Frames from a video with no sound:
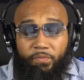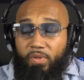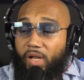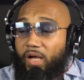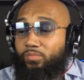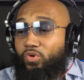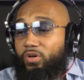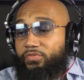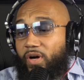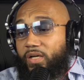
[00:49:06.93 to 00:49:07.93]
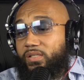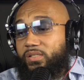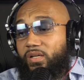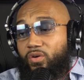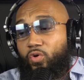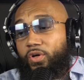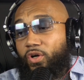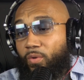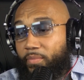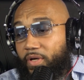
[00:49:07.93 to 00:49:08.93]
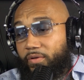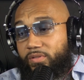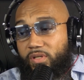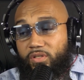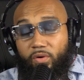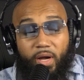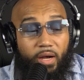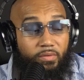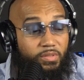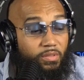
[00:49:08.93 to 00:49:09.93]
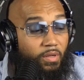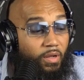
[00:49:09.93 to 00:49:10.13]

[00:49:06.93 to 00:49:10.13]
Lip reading: Like More Fire said, or no mirrors in your house.